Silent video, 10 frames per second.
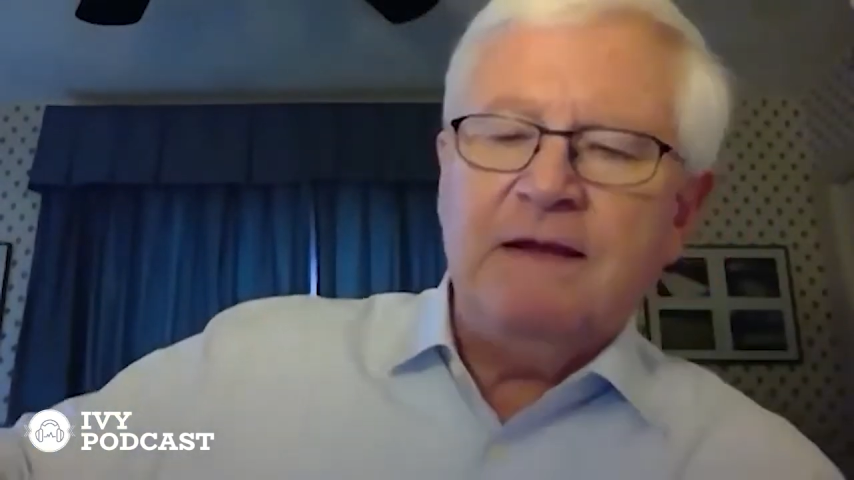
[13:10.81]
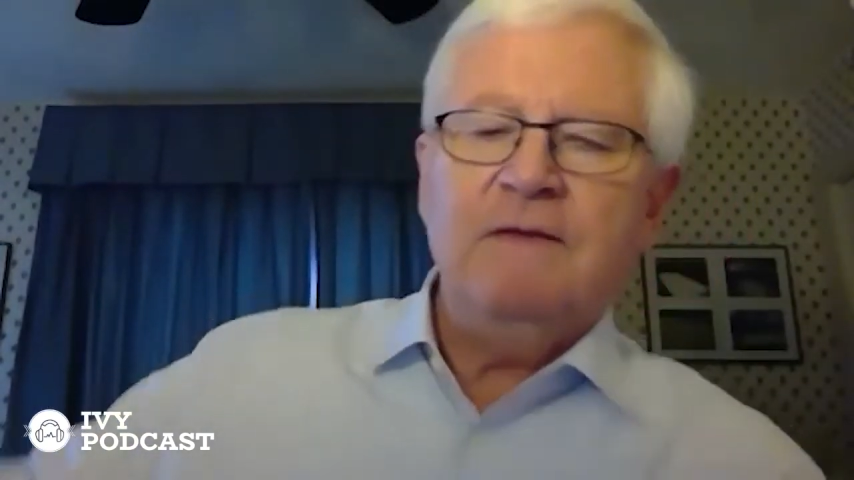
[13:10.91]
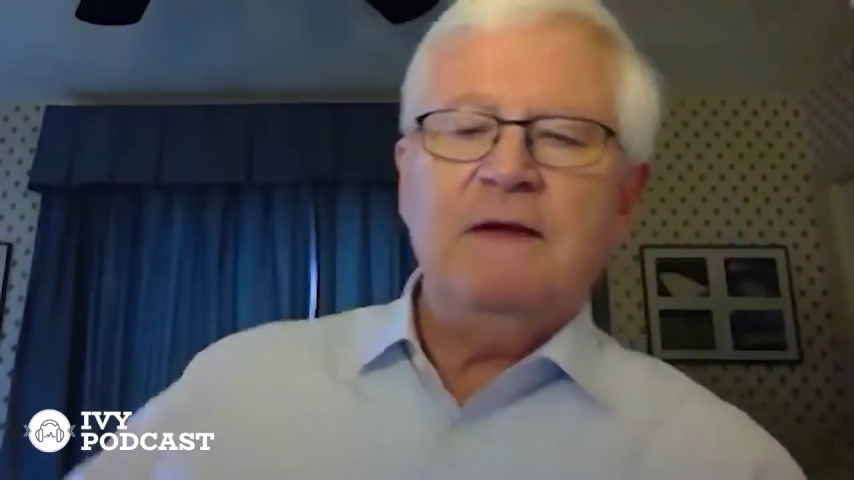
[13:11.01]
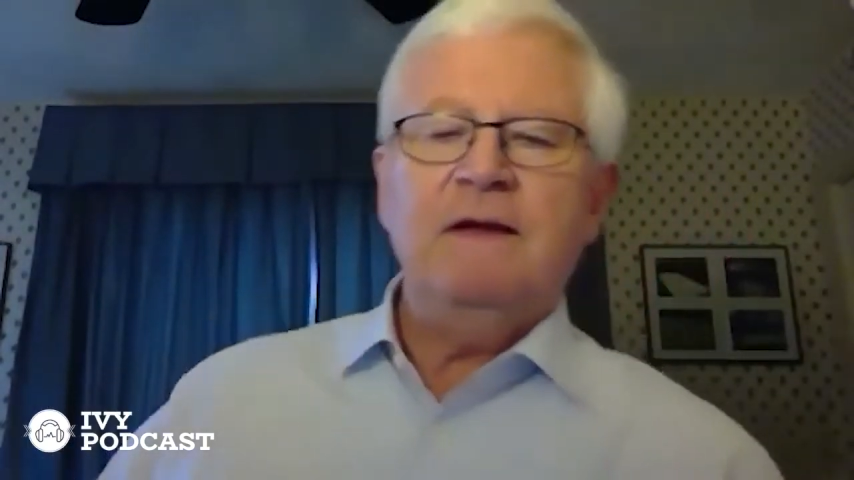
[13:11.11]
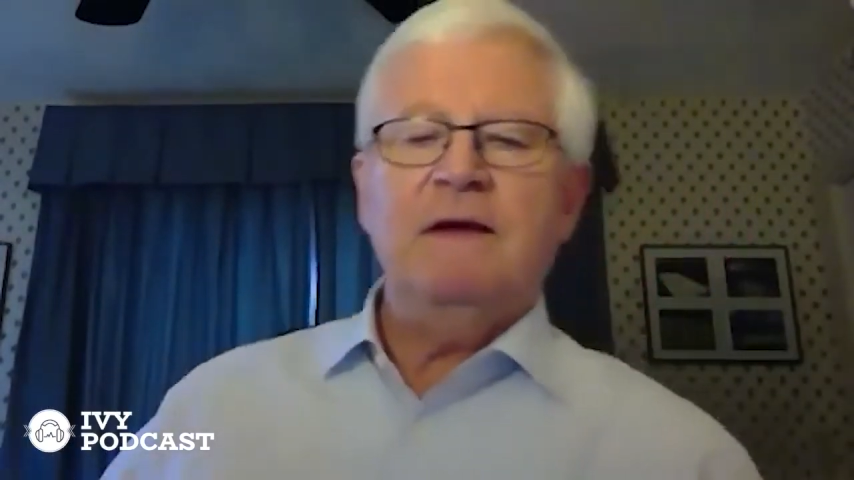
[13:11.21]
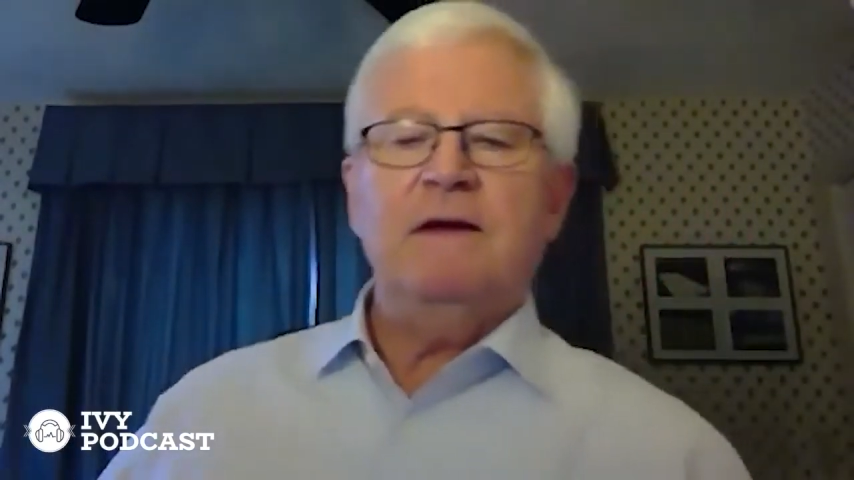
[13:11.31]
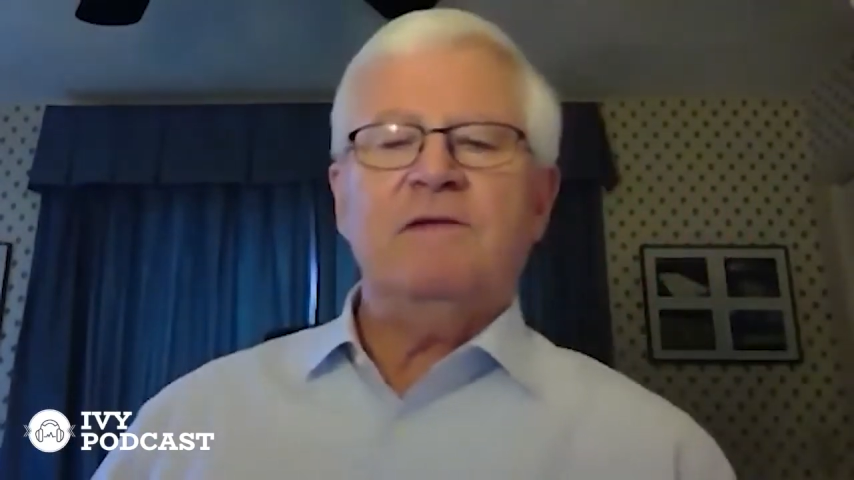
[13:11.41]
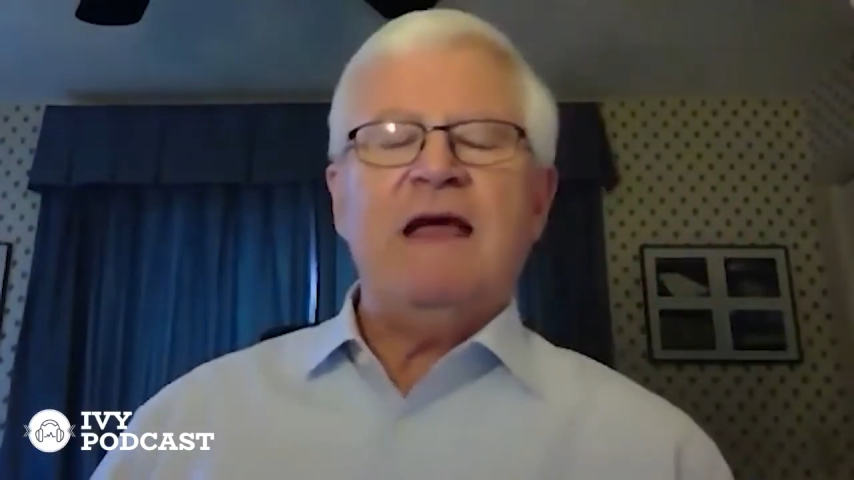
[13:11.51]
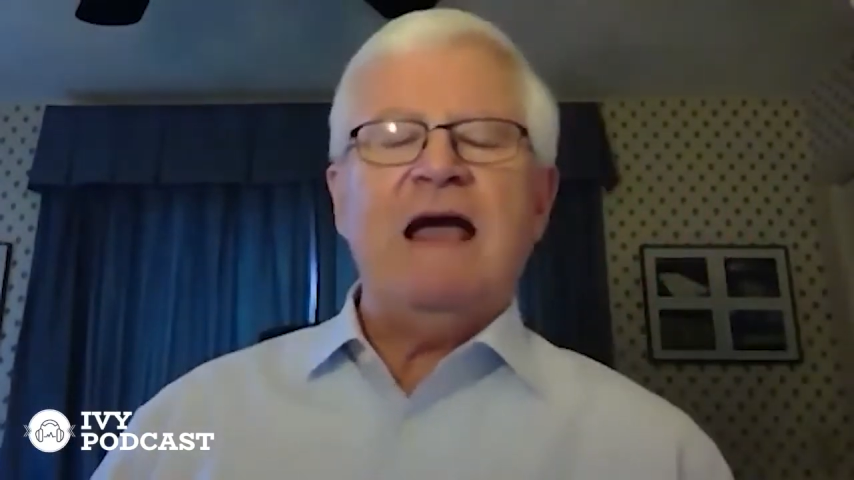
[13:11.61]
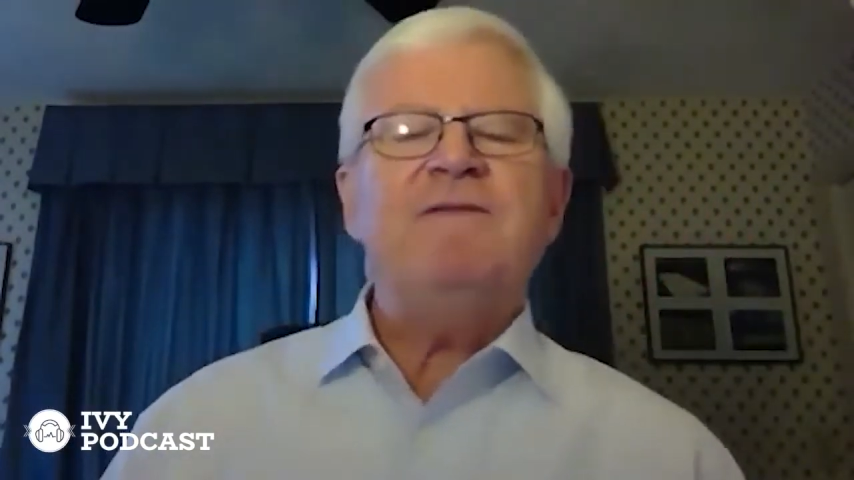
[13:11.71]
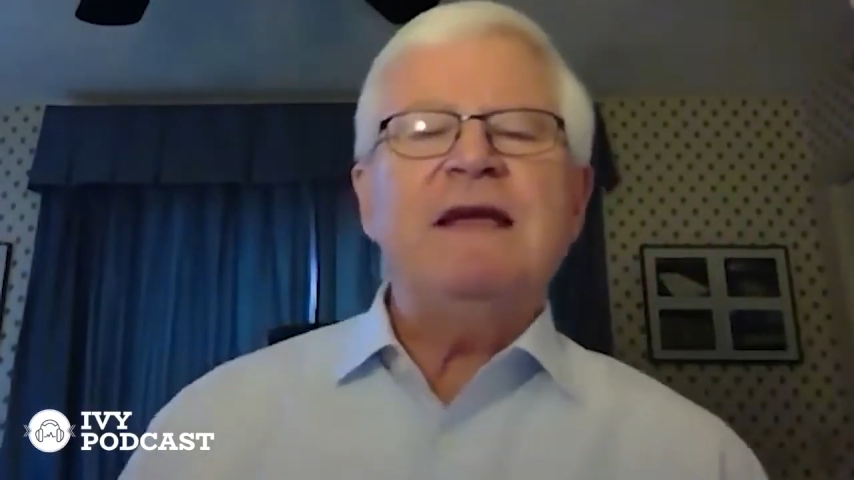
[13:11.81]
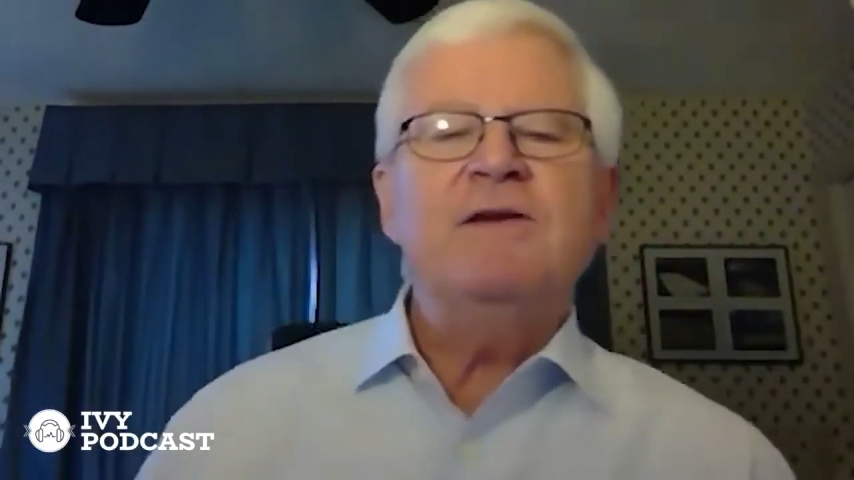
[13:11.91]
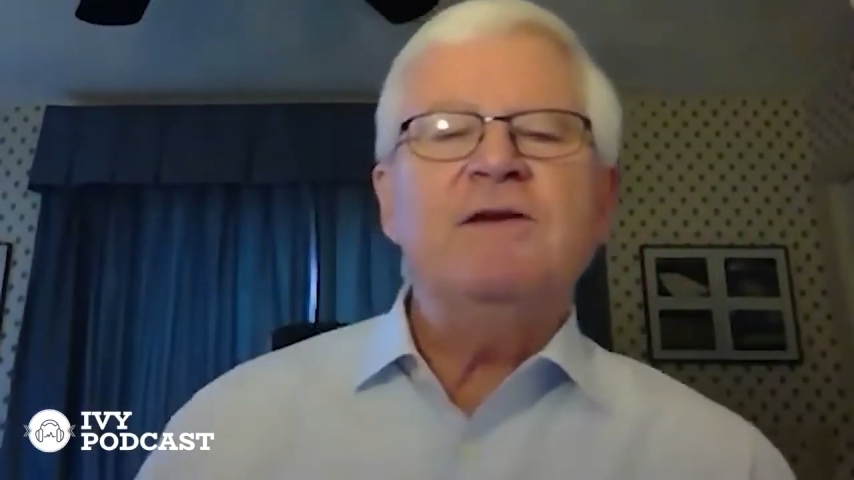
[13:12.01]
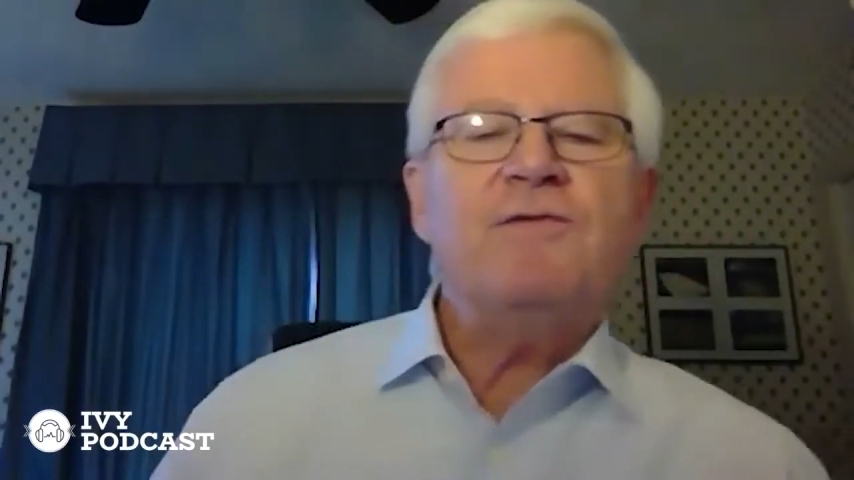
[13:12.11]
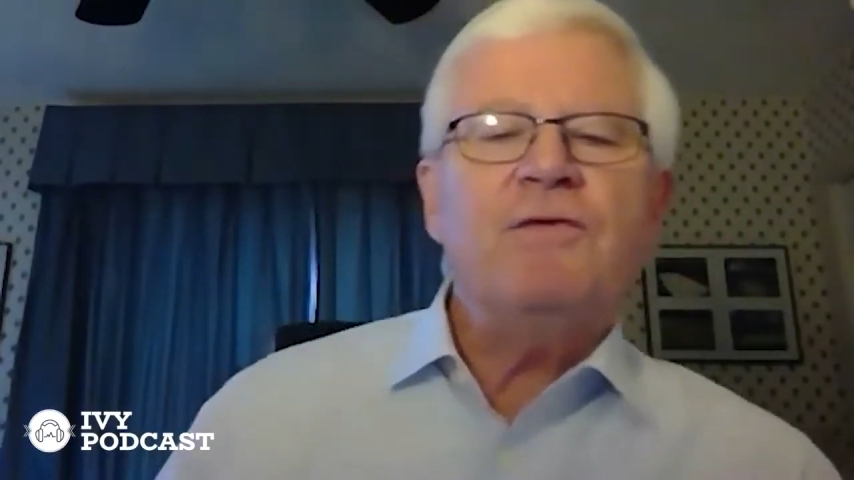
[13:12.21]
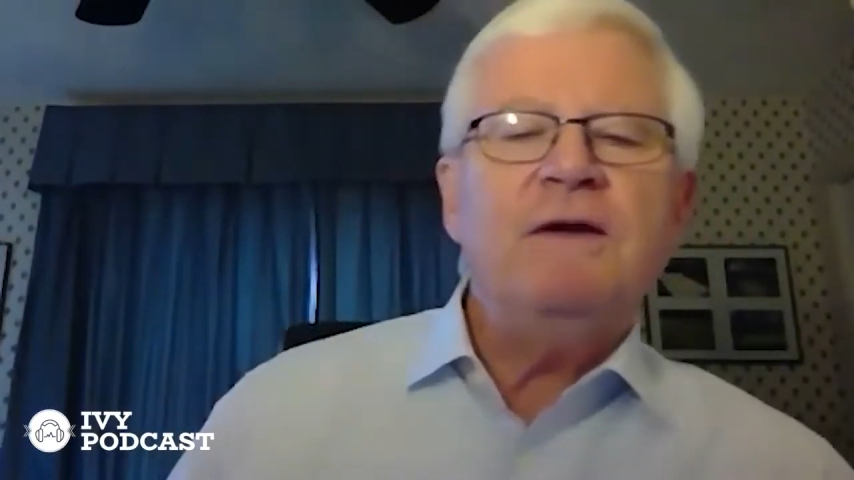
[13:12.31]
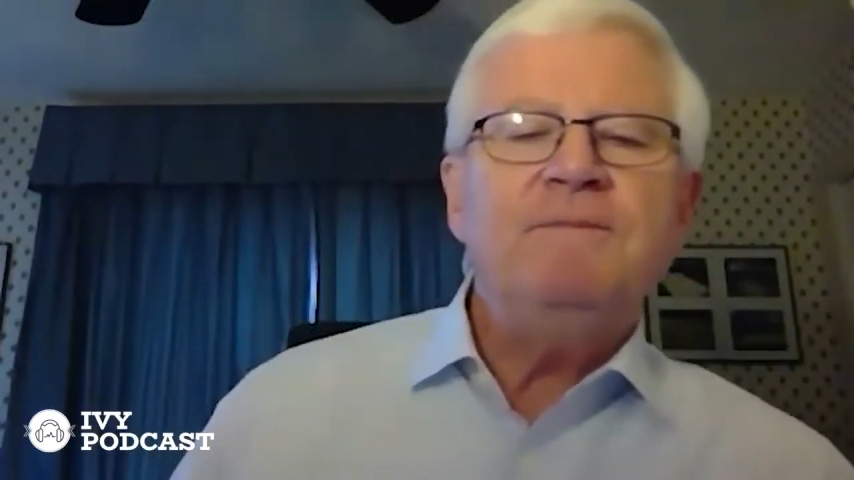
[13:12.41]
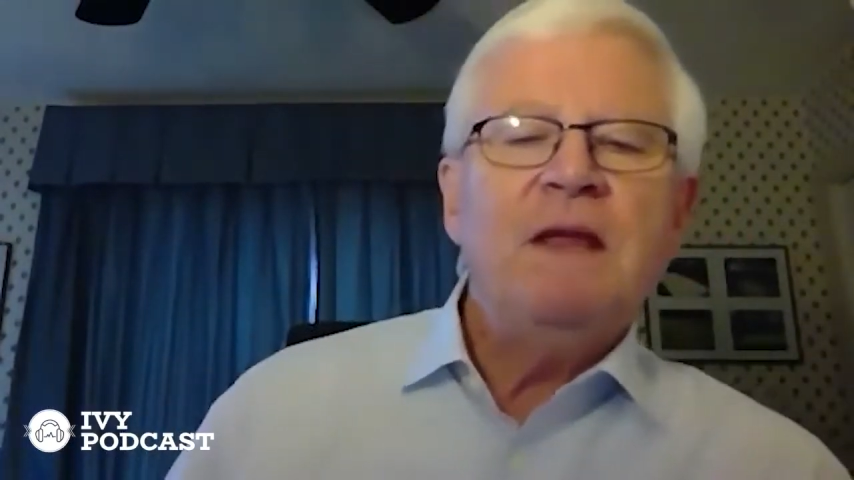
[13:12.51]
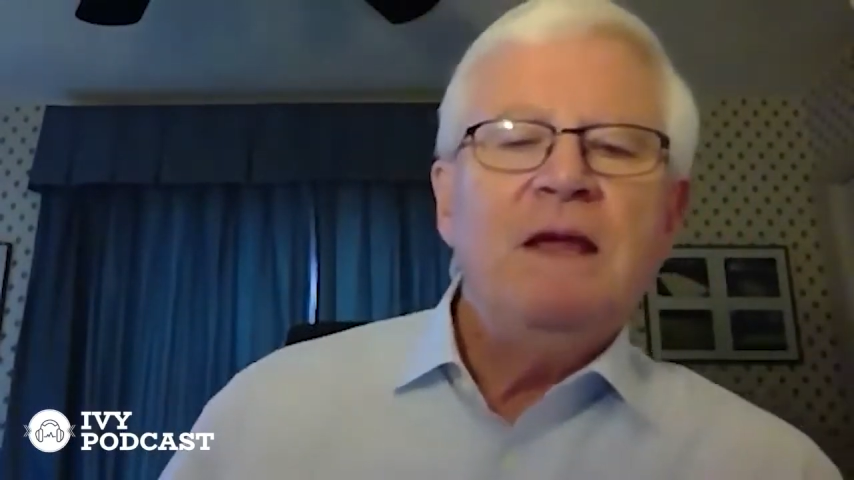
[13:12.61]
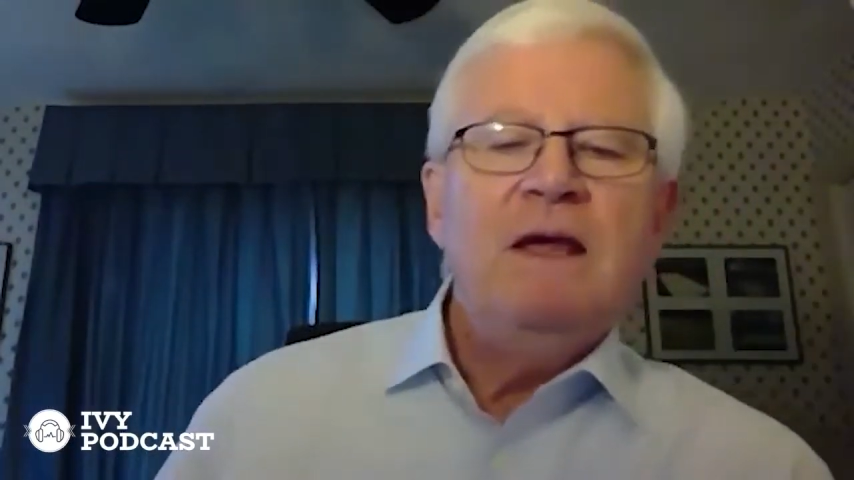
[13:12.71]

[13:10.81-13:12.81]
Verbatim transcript: in the uh, staffing industry